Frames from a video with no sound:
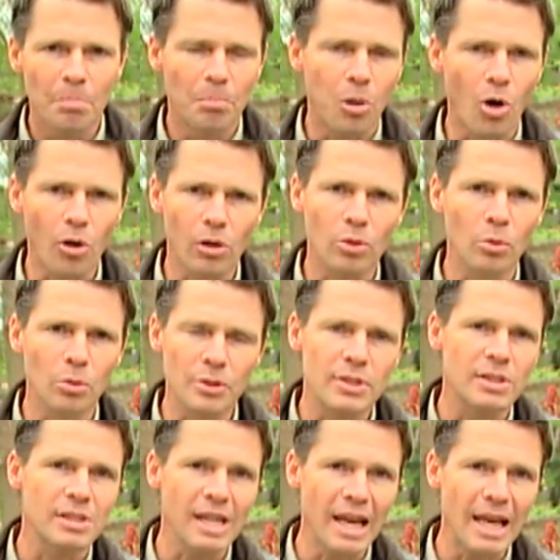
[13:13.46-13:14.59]
particled
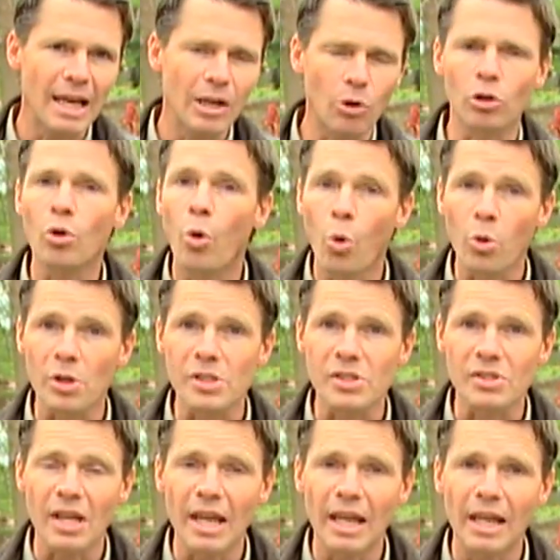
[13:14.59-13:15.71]
sand or coarse
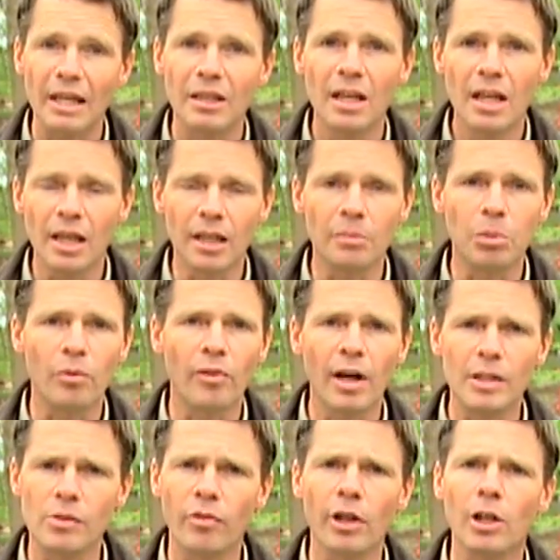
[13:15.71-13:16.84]
sand and it provides
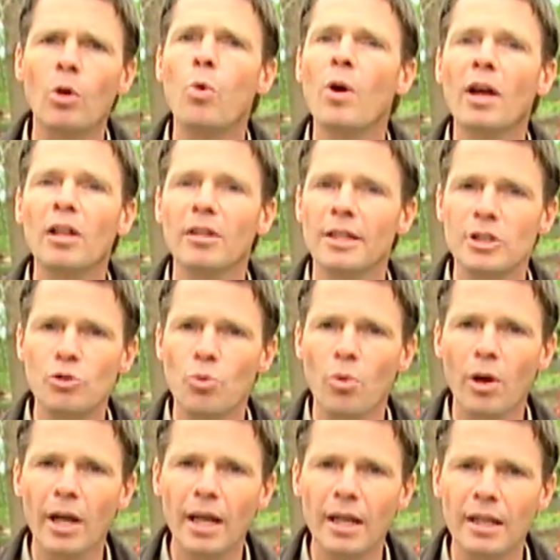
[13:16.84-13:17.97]
a very quickly
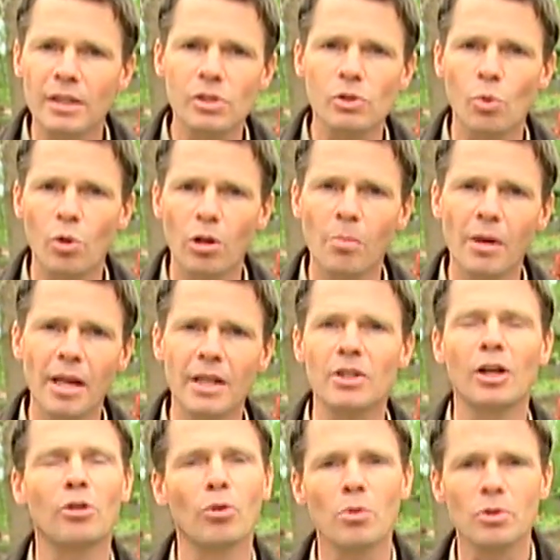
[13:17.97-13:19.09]
draining soil mix. I
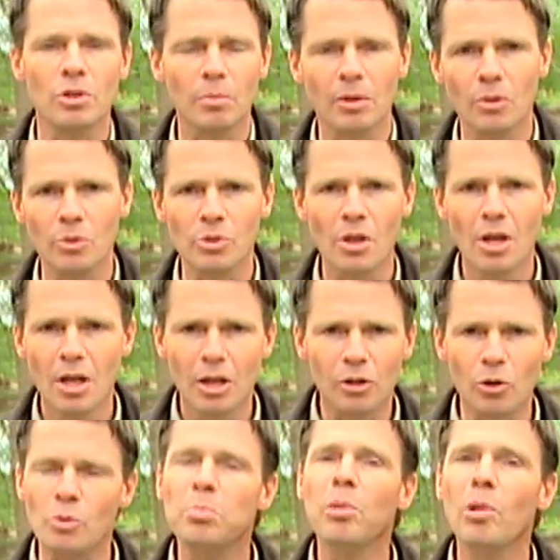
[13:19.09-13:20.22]
grow some of those,
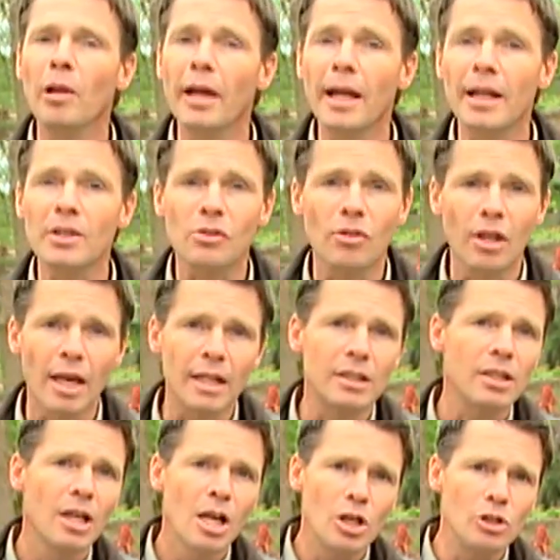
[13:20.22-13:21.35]
those plants that
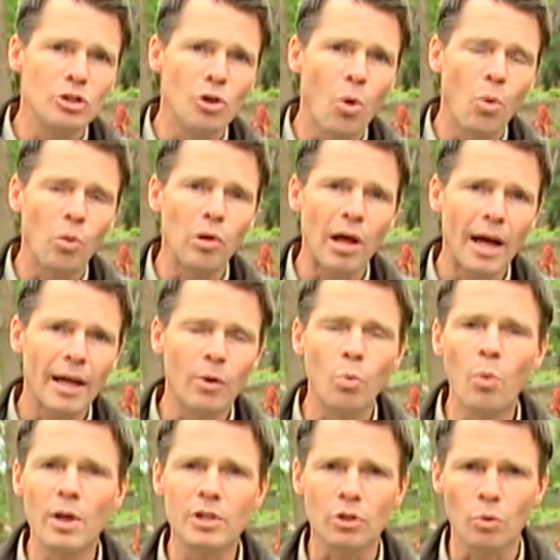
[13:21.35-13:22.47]
don't like
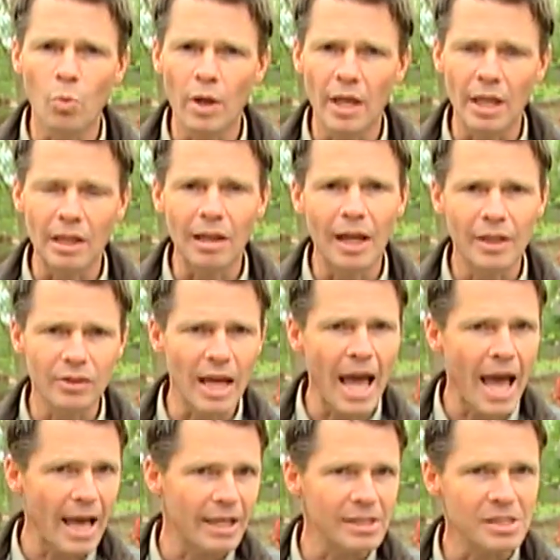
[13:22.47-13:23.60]
winter wet like the
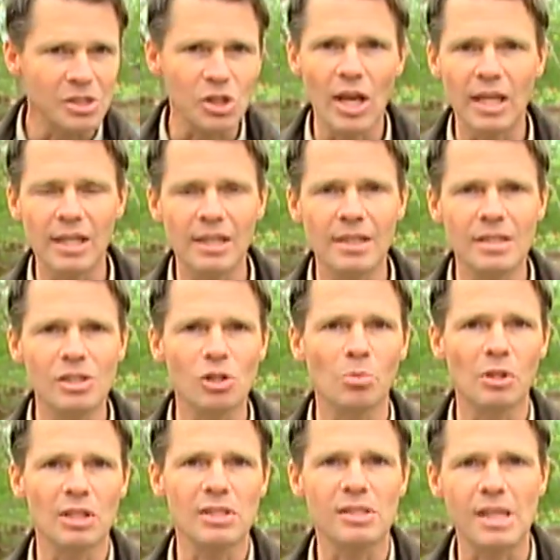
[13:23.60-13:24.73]
agastaches, some of
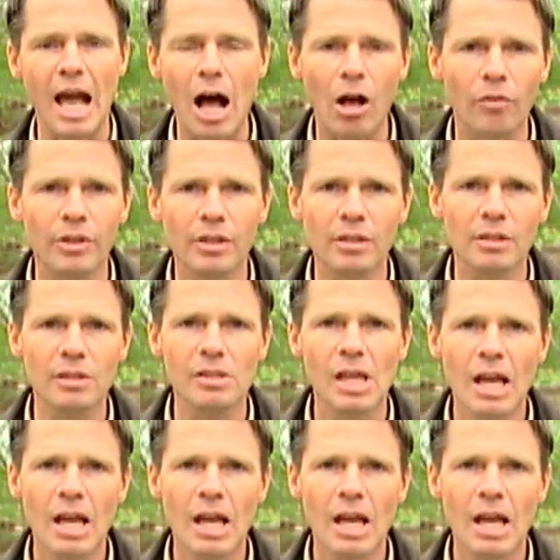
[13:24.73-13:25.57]
the salvias,